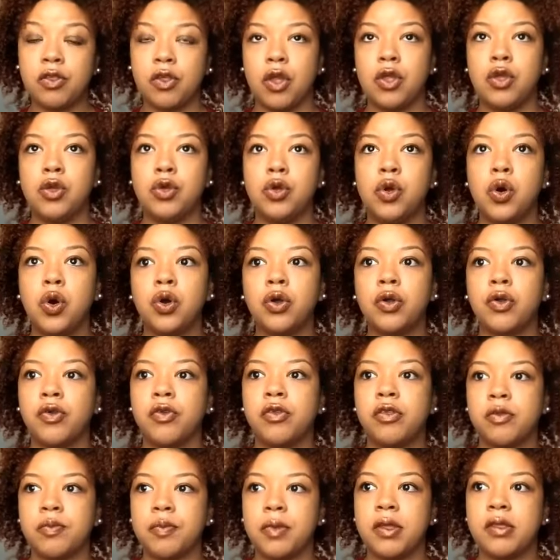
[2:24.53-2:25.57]
So you know,
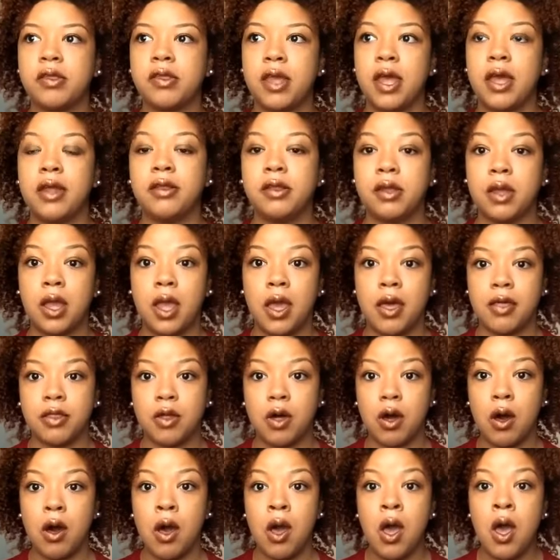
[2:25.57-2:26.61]
Christmas get
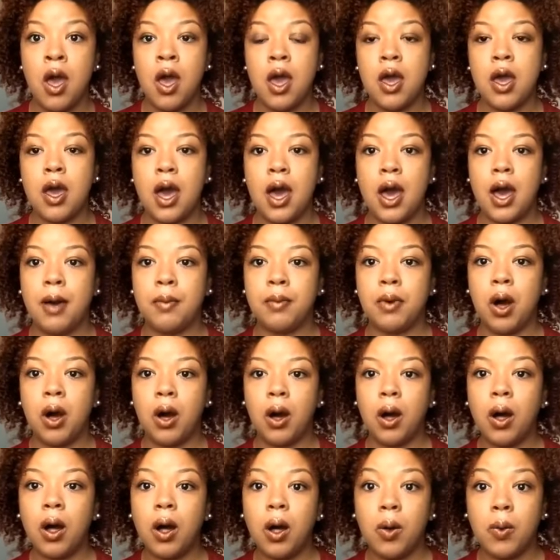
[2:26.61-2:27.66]
together
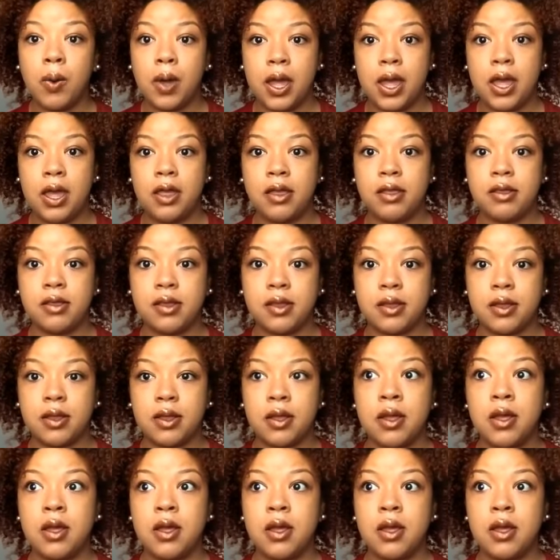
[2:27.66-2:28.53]
always